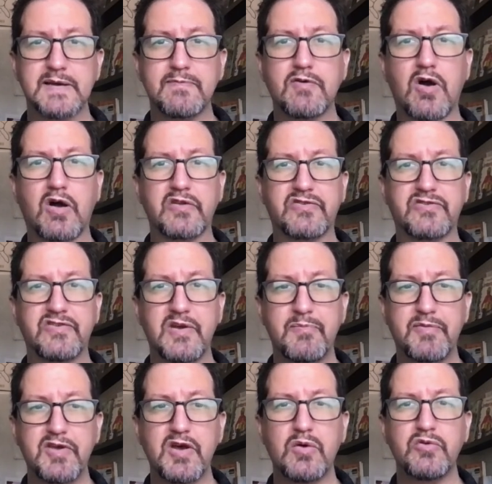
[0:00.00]
called
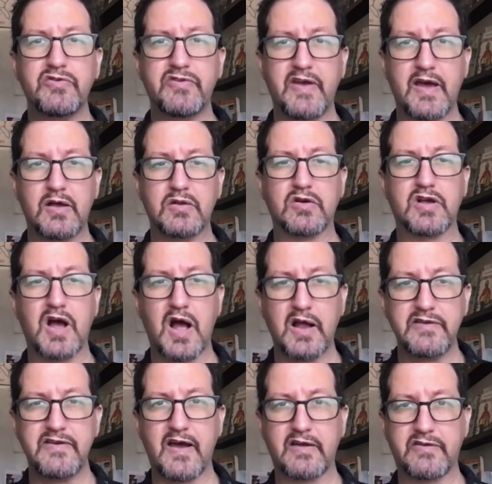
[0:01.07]
tibio-talar
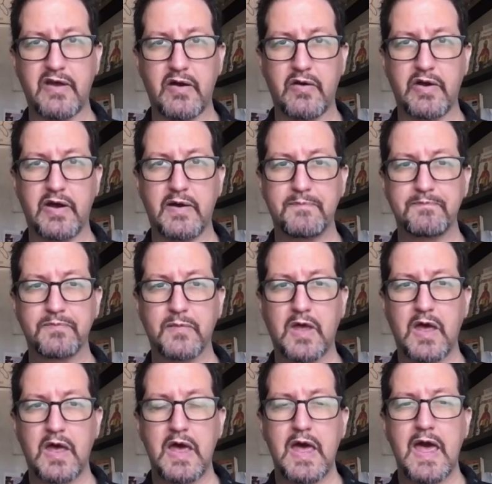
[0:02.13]
contact area.
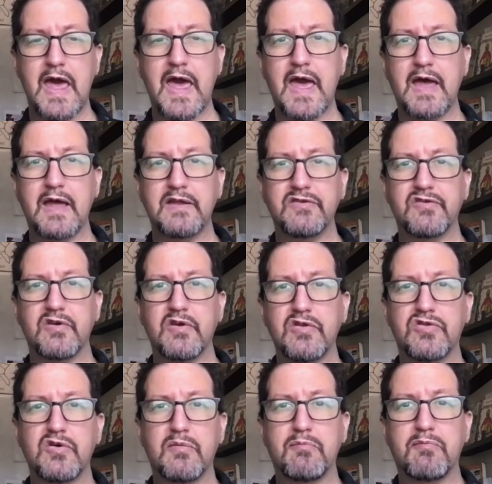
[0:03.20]
And
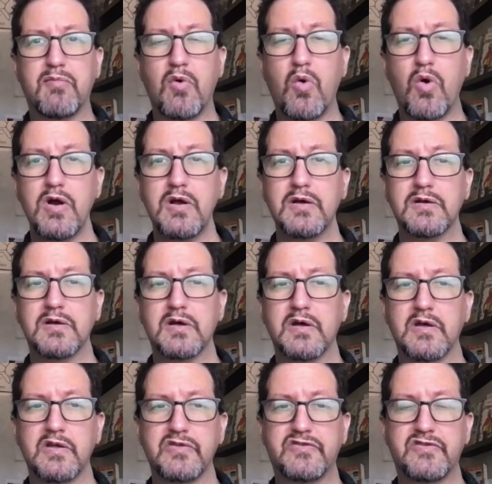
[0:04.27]
the more
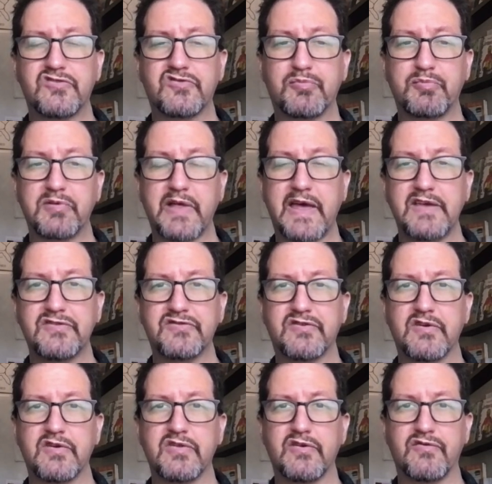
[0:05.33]
displaced
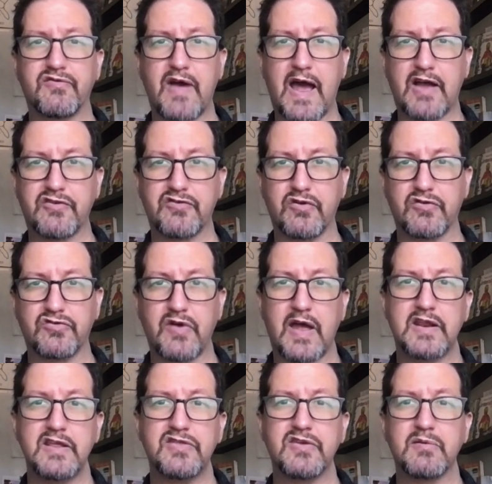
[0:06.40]
the fracture. So
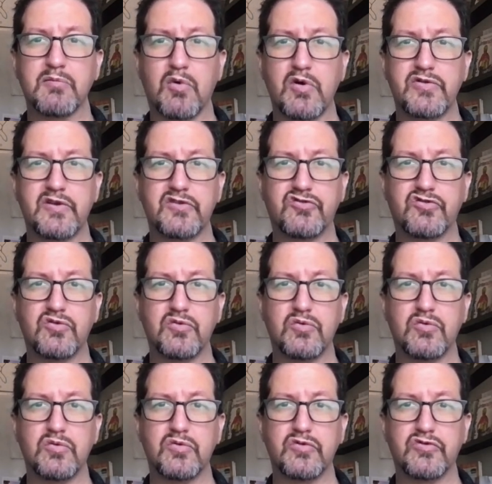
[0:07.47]
anything more than
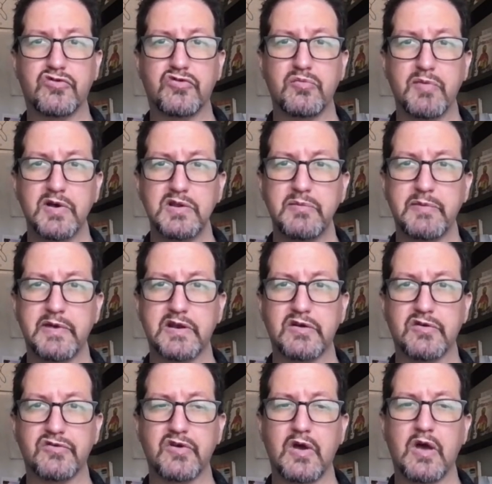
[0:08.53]
two
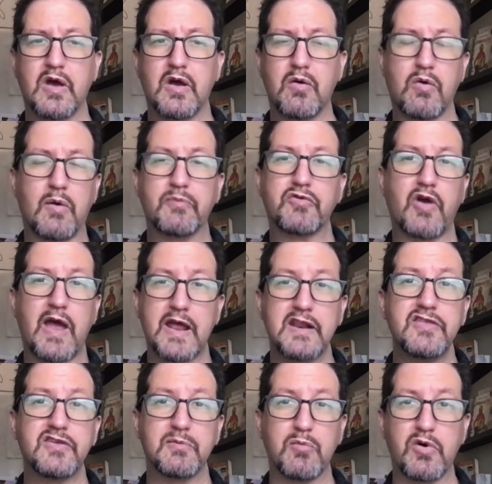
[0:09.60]
millimeters, or I'm sorry,
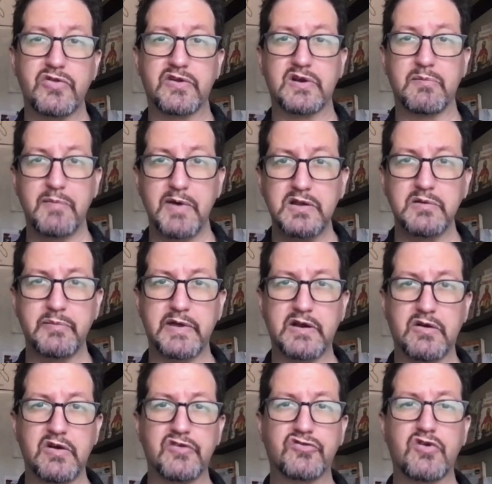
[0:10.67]
anything more than a millimeter
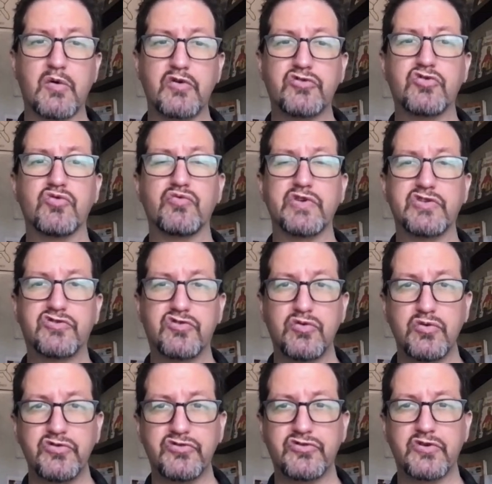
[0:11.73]
is going to
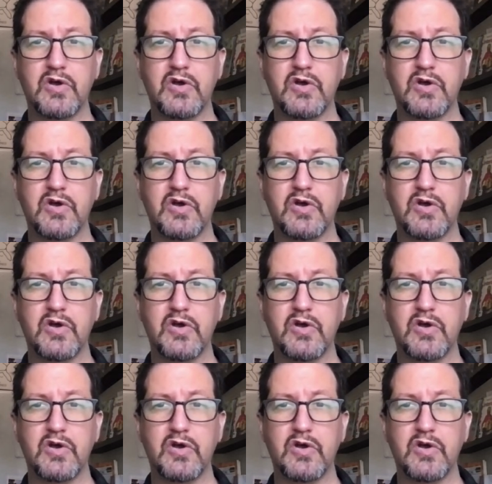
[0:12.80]
reduce